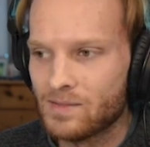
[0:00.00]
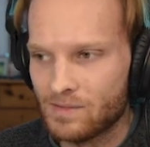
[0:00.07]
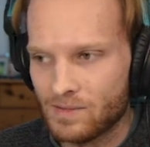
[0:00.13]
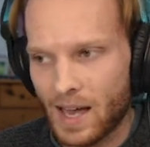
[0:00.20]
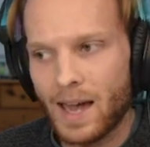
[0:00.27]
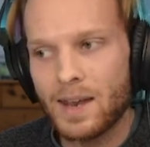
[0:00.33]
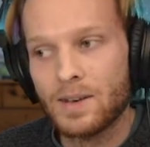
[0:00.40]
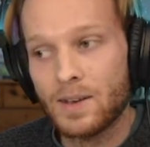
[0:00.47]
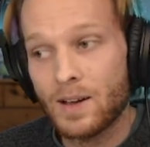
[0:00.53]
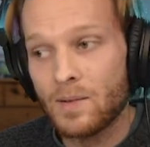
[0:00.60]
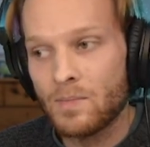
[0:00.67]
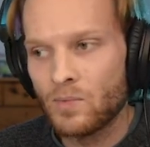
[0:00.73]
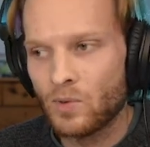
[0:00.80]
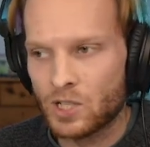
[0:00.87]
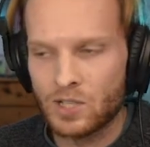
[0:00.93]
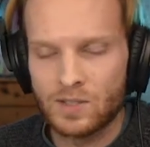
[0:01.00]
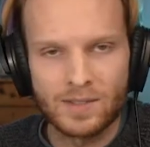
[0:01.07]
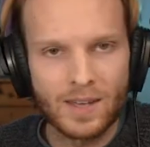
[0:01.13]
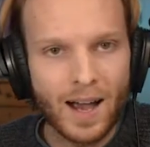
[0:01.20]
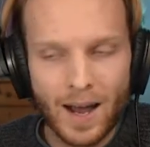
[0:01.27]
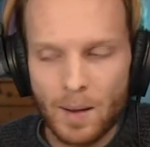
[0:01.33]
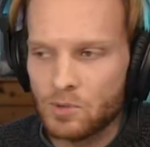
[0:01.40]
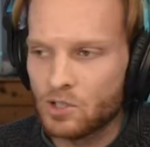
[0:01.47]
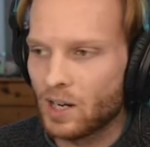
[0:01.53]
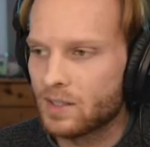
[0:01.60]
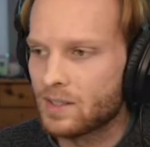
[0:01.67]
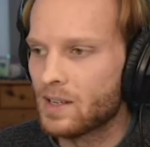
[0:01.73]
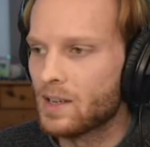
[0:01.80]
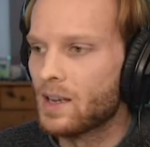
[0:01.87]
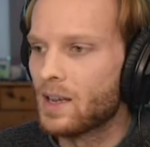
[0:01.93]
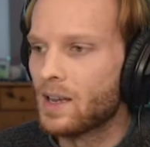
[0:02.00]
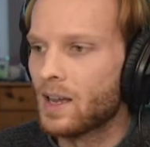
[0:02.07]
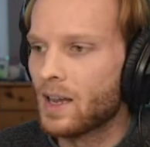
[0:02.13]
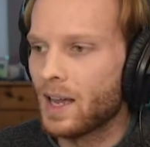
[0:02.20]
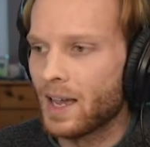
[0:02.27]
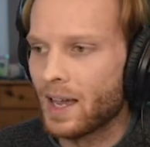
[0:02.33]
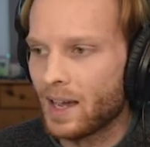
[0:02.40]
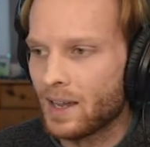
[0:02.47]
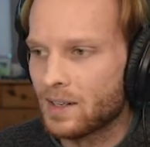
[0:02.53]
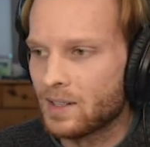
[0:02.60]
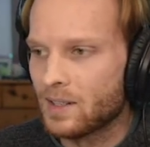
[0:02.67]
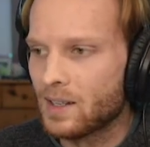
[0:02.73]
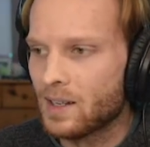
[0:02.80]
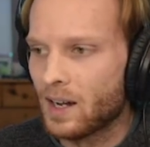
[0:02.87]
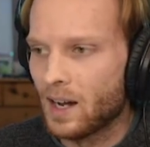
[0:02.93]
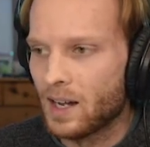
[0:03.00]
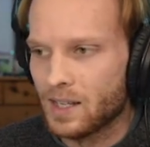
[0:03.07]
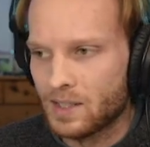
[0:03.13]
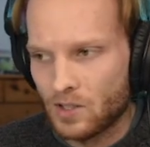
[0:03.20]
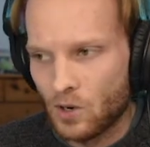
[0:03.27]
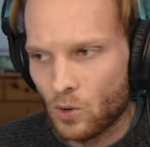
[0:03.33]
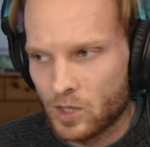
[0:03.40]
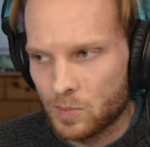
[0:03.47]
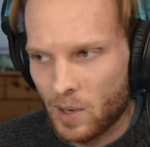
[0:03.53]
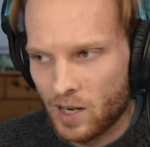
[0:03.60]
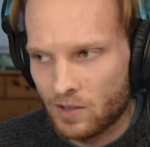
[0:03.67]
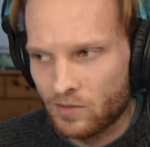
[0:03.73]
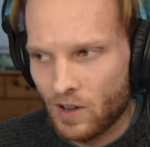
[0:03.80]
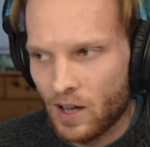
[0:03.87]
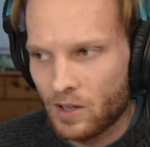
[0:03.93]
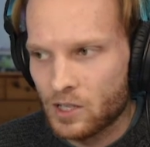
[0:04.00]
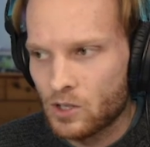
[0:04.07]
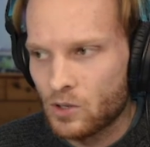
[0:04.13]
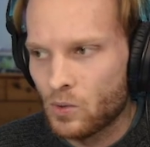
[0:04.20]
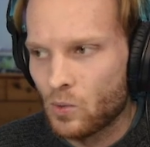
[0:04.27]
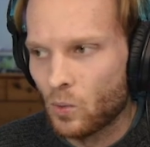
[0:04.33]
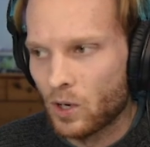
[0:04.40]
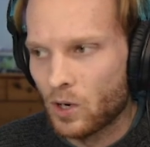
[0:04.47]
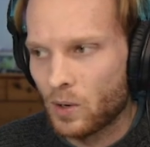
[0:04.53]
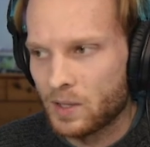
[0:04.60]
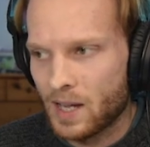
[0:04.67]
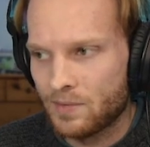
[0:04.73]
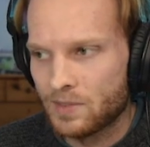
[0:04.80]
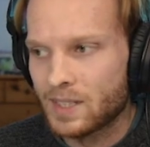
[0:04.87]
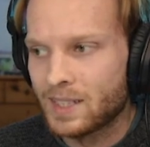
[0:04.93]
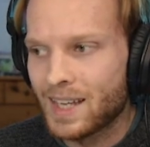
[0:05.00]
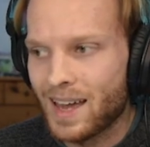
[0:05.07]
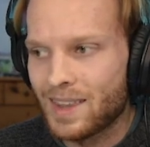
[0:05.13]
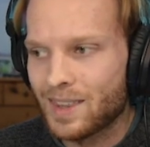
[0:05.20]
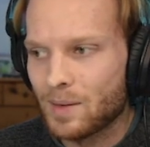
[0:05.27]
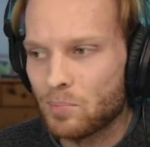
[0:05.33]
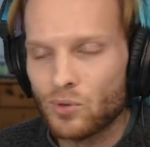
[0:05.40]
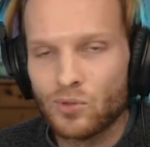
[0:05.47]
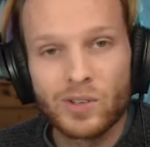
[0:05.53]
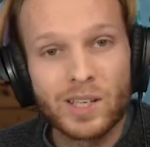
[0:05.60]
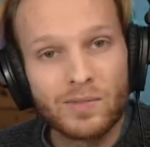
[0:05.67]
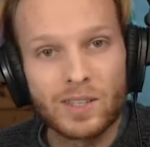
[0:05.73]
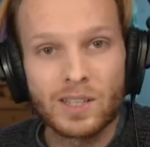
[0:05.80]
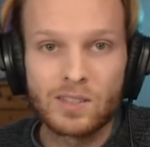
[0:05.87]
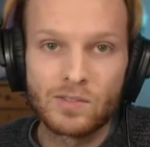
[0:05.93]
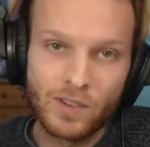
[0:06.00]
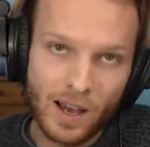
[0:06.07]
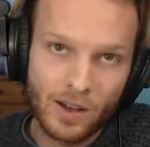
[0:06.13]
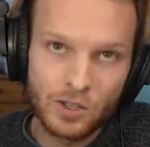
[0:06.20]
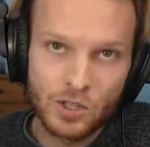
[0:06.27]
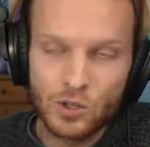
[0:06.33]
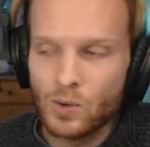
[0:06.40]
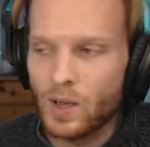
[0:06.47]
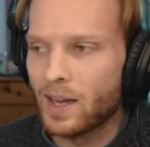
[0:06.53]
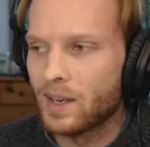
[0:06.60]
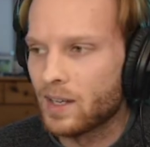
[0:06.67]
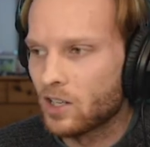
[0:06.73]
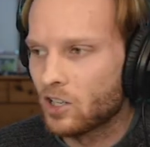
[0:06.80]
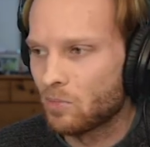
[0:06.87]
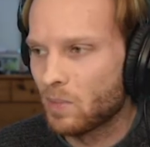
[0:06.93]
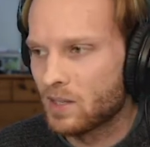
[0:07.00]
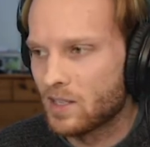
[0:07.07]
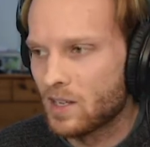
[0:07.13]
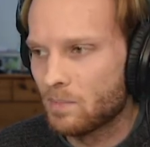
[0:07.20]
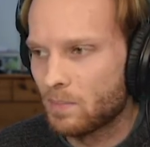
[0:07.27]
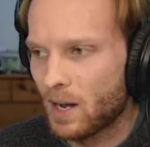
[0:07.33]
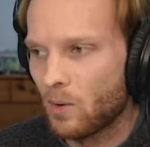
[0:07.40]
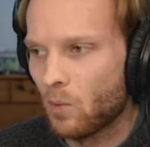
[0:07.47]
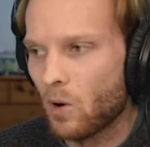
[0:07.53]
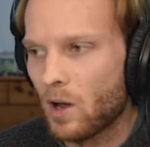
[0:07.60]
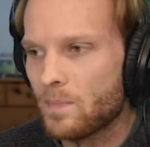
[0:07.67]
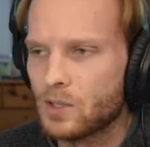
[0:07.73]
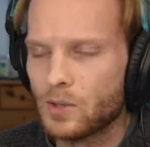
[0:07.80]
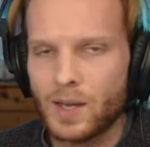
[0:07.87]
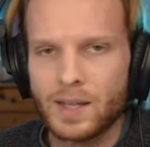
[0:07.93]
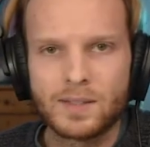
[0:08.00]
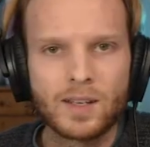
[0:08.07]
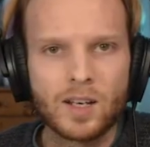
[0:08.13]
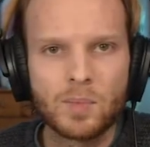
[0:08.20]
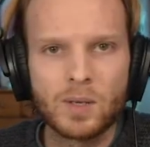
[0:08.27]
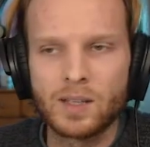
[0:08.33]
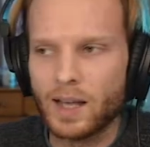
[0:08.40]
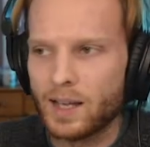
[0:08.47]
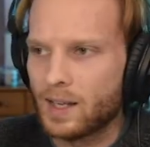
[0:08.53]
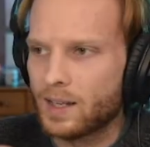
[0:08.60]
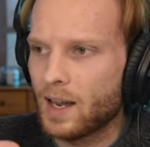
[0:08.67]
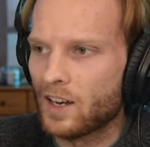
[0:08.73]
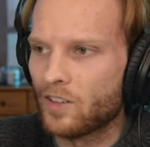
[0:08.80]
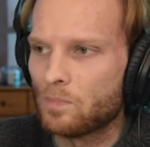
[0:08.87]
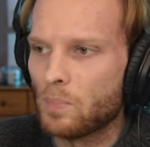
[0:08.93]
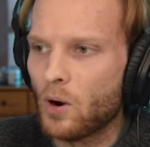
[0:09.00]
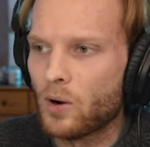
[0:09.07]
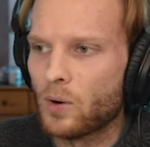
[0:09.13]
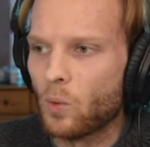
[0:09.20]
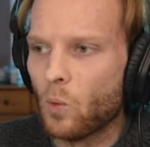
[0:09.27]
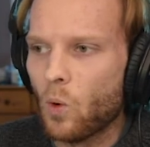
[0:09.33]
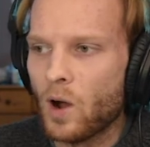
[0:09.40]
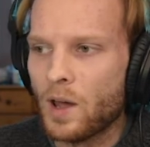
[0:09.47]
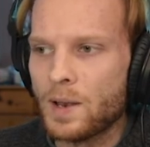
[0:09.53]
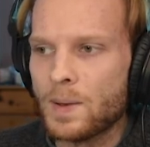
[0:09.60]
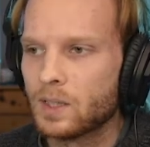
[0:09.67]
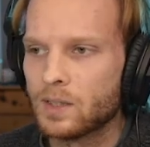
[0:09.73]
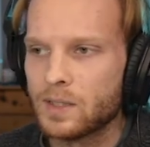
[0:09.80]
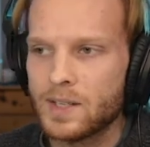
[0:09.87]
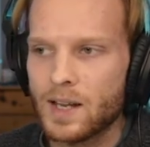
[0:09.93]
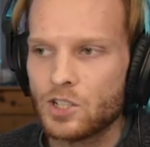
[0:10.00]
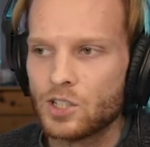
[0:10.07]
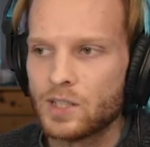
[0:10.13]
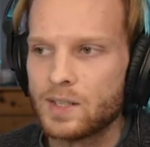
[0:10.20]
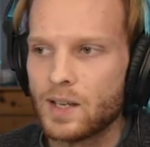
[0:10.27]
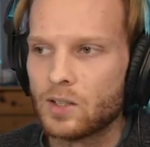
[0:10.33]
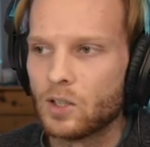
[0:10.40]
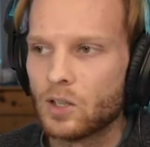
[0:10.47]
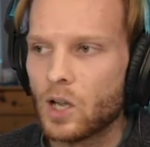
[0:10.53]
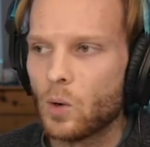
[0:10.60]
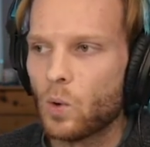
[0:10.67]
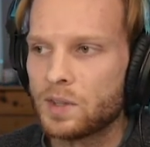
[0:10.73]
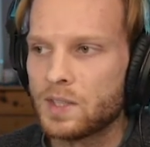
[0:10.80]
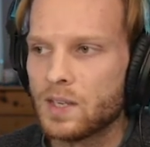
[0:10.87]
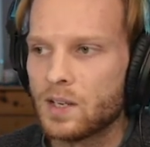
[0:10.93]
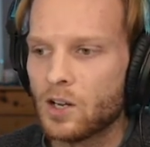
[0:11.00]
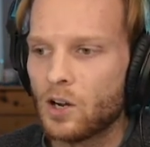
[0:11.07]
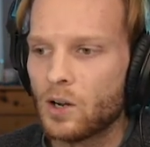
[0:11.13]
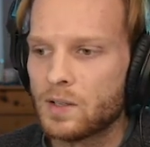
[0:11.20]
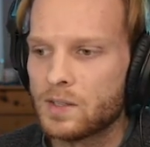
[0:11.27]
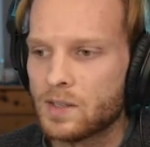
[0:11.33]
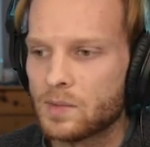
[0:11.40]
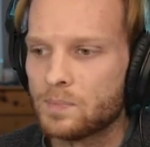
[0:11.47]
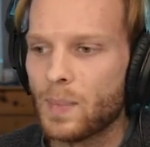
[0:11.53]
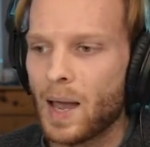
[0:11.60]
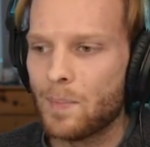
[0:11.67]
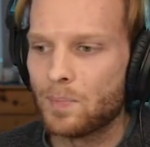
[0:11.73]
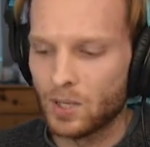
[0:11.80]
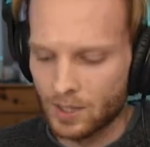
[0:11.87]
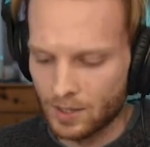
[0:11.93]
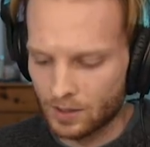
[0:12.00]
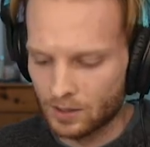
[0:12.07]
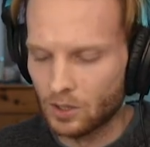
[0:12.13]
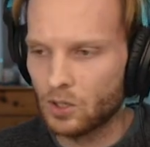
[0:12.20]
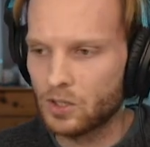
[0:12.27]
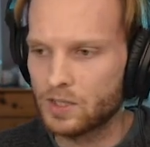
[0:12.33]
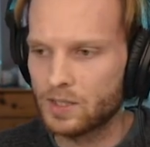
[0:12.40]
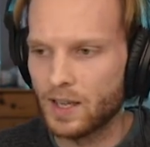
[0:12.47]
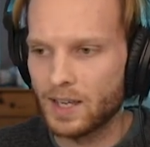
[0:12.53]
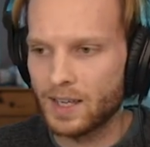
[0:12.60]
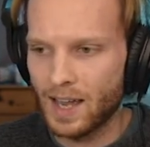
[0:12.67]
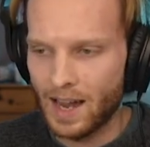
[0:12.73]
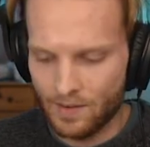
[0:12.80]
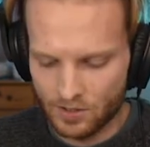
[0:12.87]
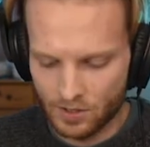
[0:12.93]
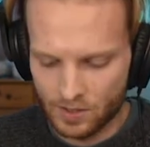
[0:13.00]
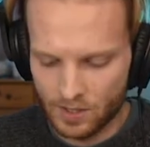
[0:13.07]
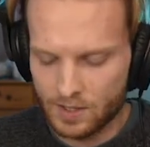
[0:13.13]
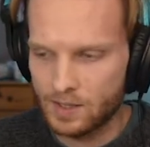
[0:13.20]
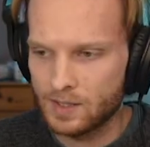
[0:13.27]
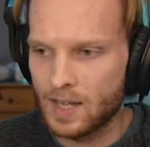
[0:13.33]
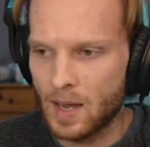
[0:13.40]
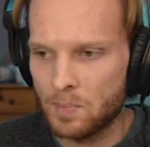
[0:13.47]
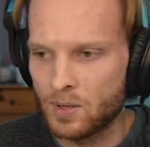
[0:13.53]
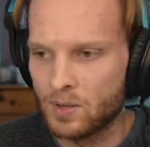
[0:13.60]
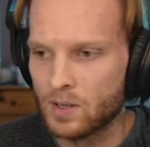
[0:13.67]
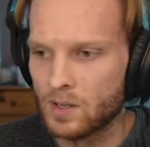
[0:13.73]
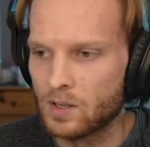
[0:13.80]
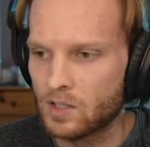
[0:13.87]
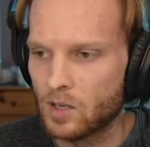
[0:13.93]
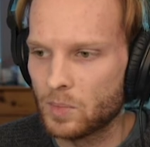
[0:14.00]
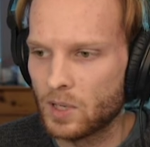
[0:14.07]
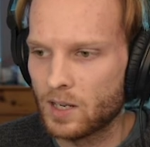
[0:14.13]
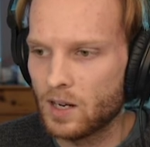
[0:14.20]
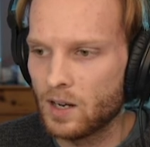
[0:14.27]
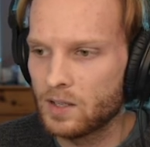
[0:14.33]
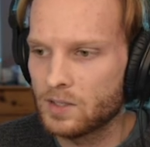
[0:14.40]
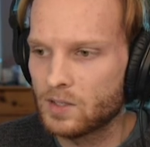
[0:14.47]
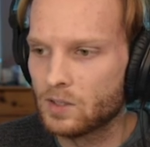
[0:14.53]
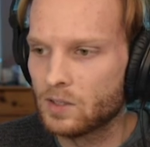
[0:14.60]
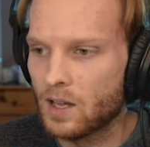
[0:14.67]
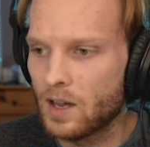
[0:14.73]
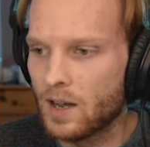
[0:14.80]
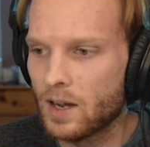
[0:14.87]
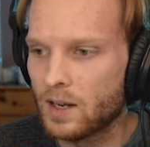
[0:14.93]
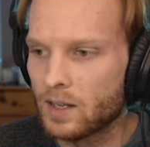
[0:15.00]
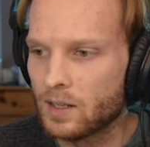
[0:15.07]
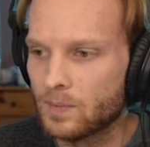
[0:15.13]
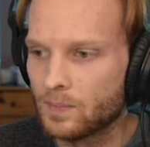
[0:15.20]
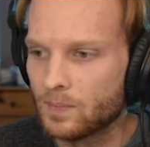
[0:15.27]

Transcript: that num, which is the object, and its corresponding value, we're going to have to get the previous value and increment it by 1. So that's going to be like kind of part 1. Let's actually take a look at what the occurrences map looks like after this step. So I'm going to console log